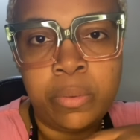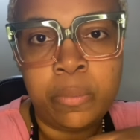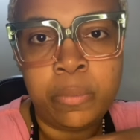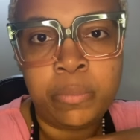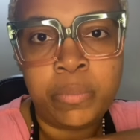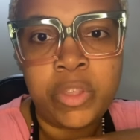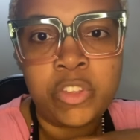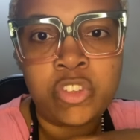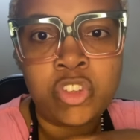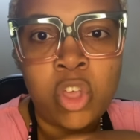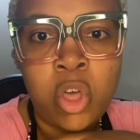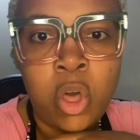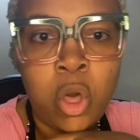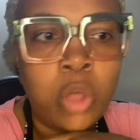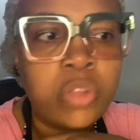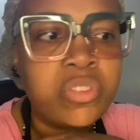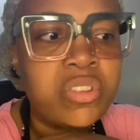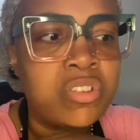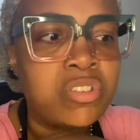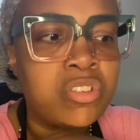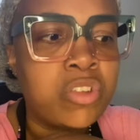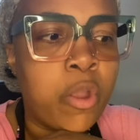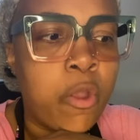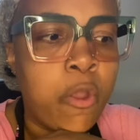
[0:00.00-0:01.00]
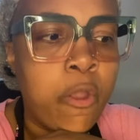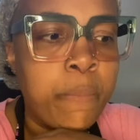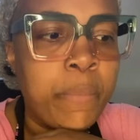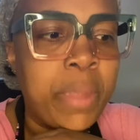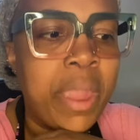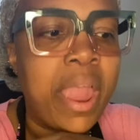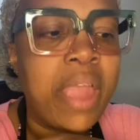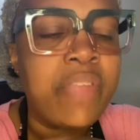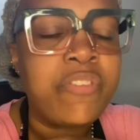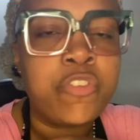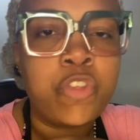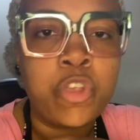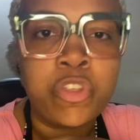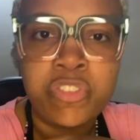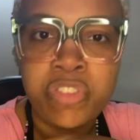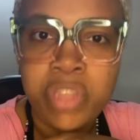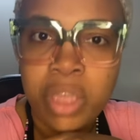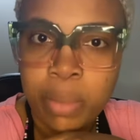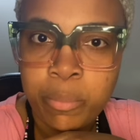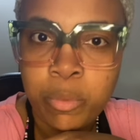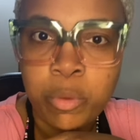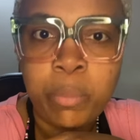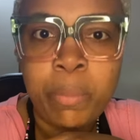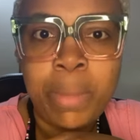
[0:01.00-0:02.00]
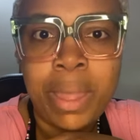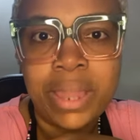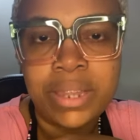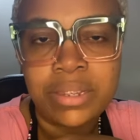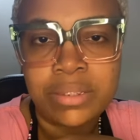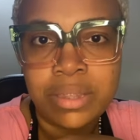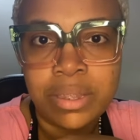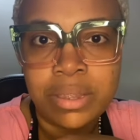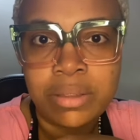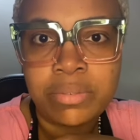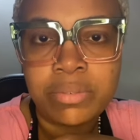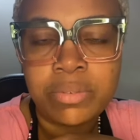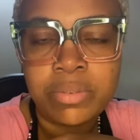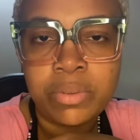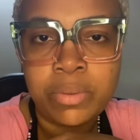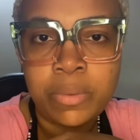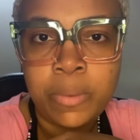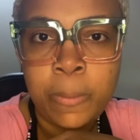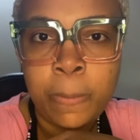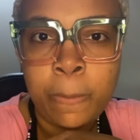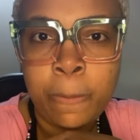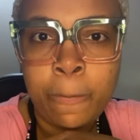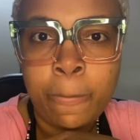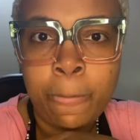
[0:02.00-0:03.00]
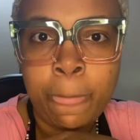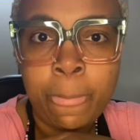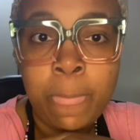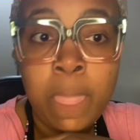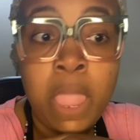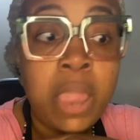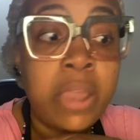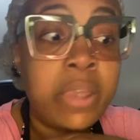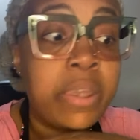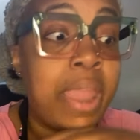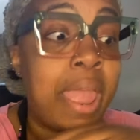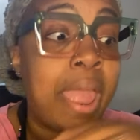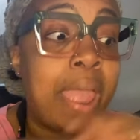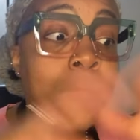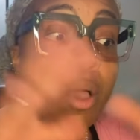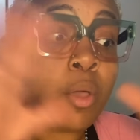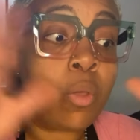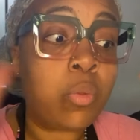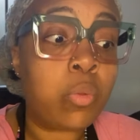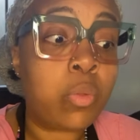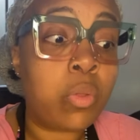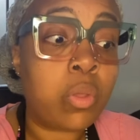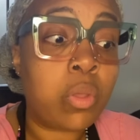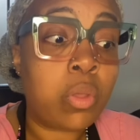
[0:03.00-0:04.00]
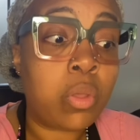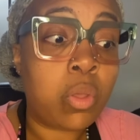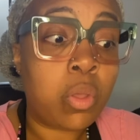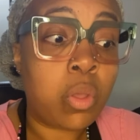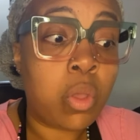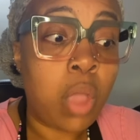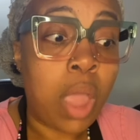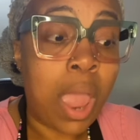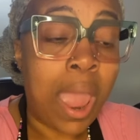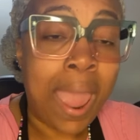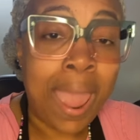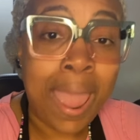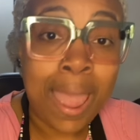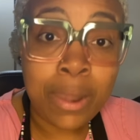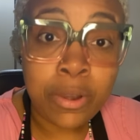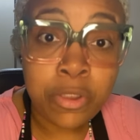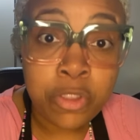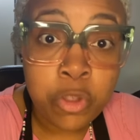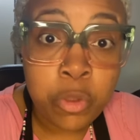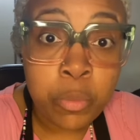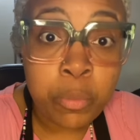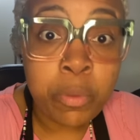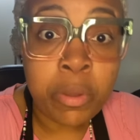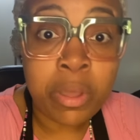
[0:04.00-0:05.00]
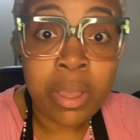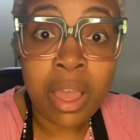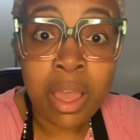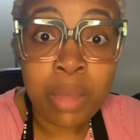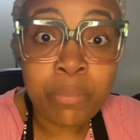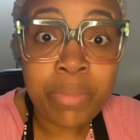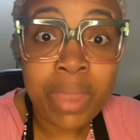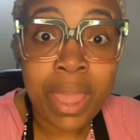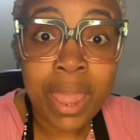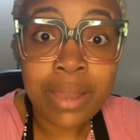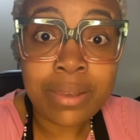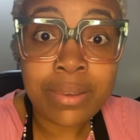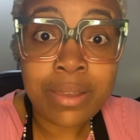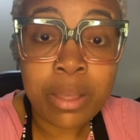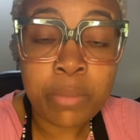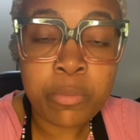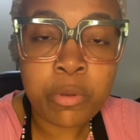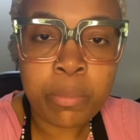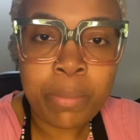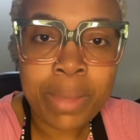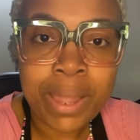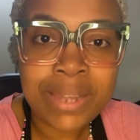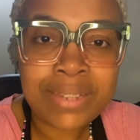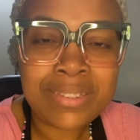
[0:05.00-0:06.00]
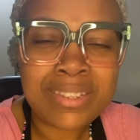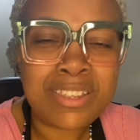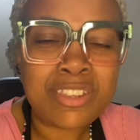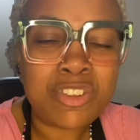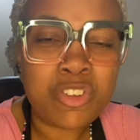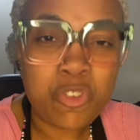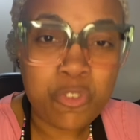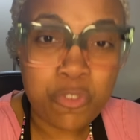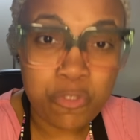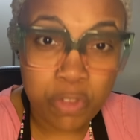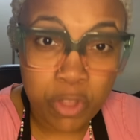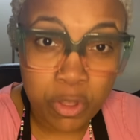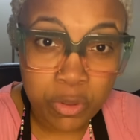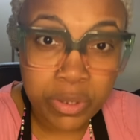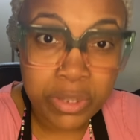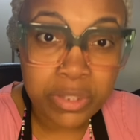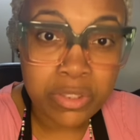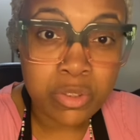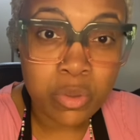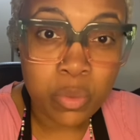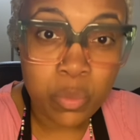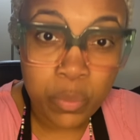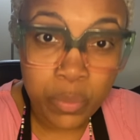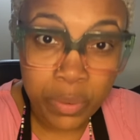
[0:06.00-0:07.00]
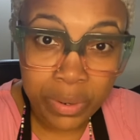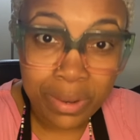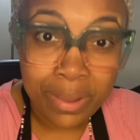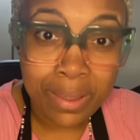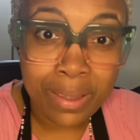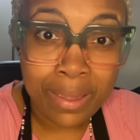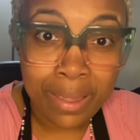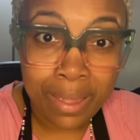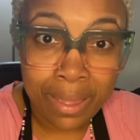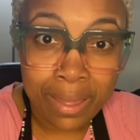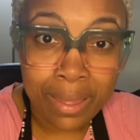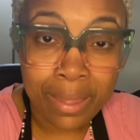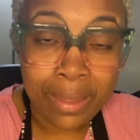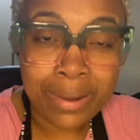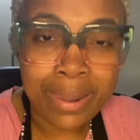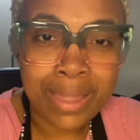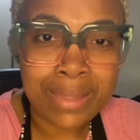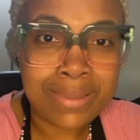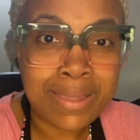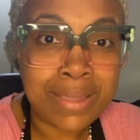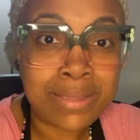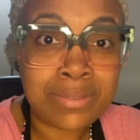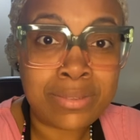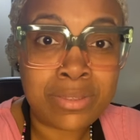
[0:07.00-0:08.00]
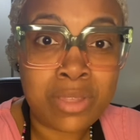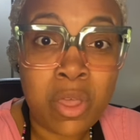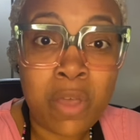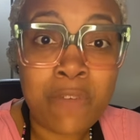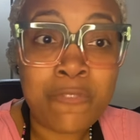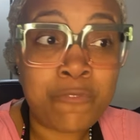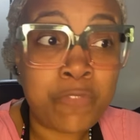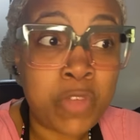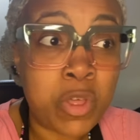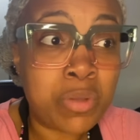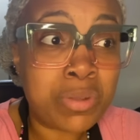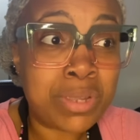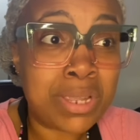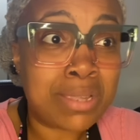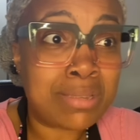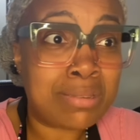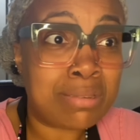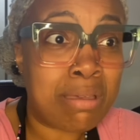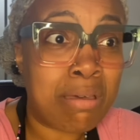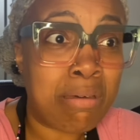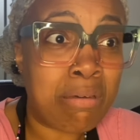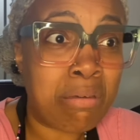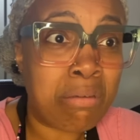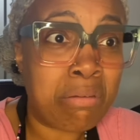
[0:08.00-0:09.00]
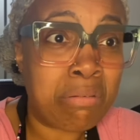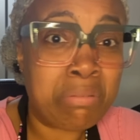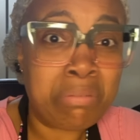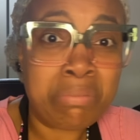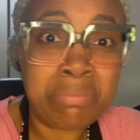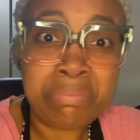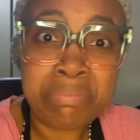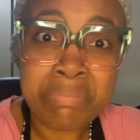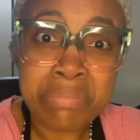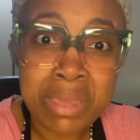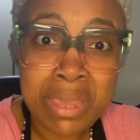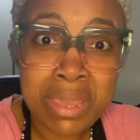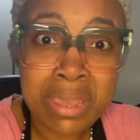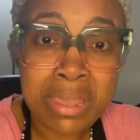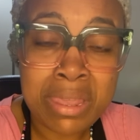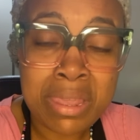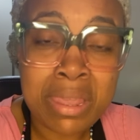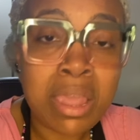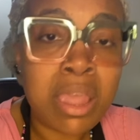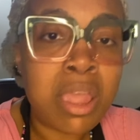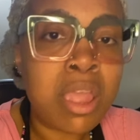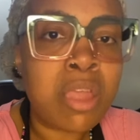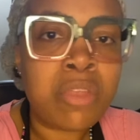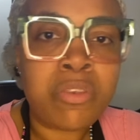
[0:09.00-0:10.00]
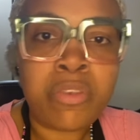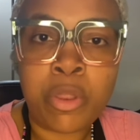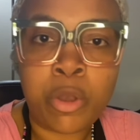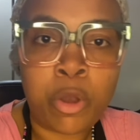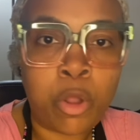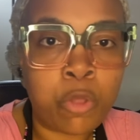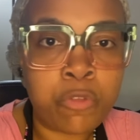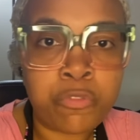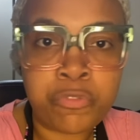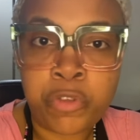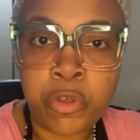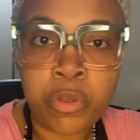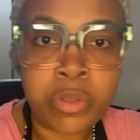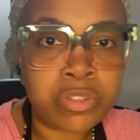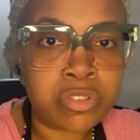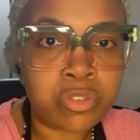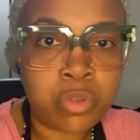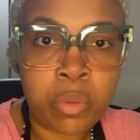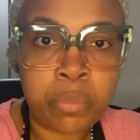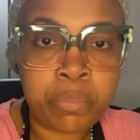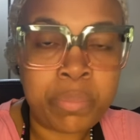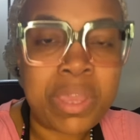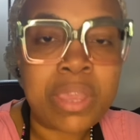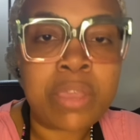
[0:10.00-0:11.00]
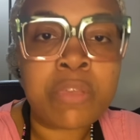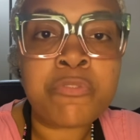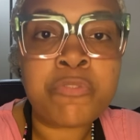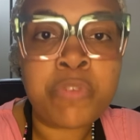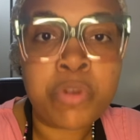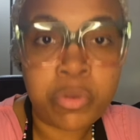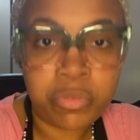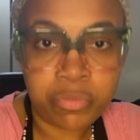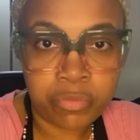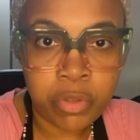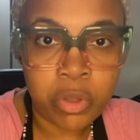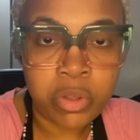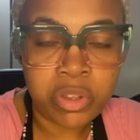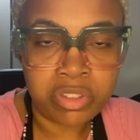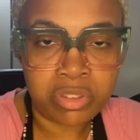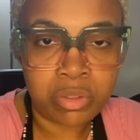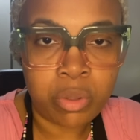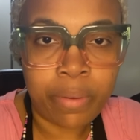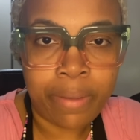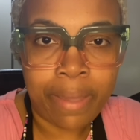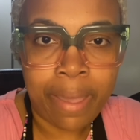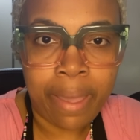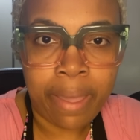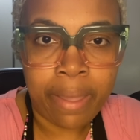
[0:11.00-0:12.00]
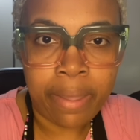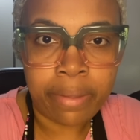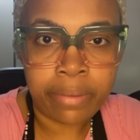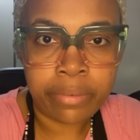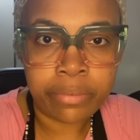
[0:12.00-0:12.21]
It's called discernment, and you're double-minded. Now, how do you become not double-minded? You focus on God. Like that song, focus on me. No, focus on me. Focus on God.